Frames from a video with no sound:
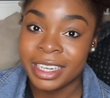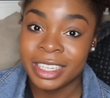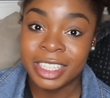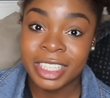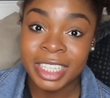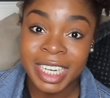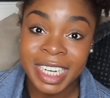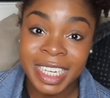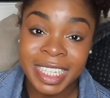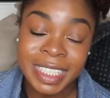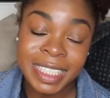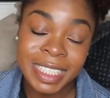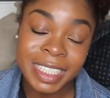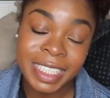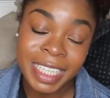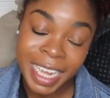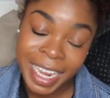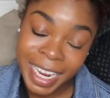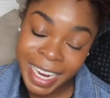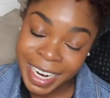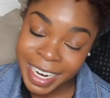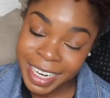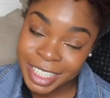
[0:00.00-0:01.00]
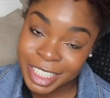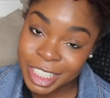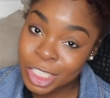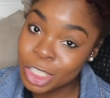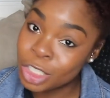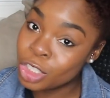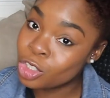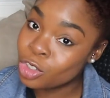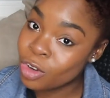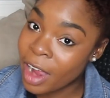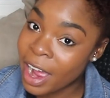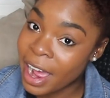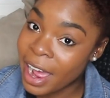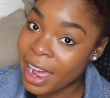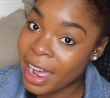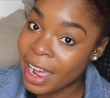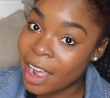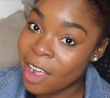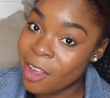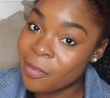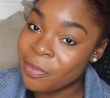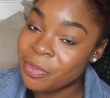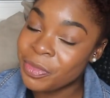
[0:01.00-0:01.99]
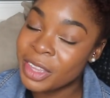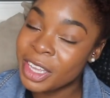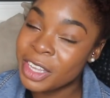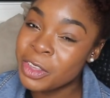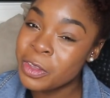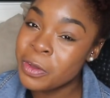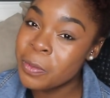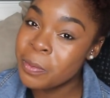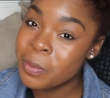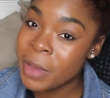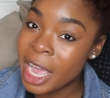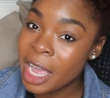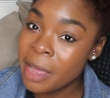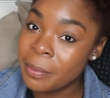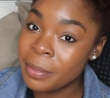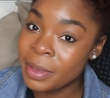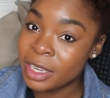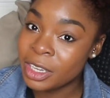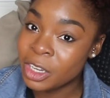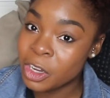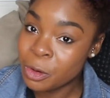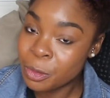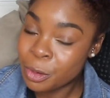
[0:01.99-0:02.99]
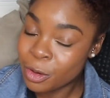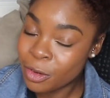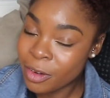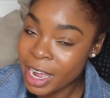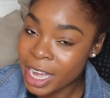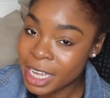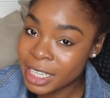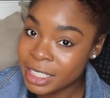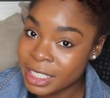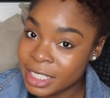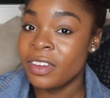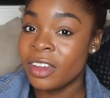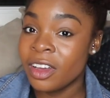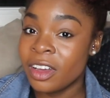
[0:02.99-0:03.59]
to a day to drive, then you might be low porosity.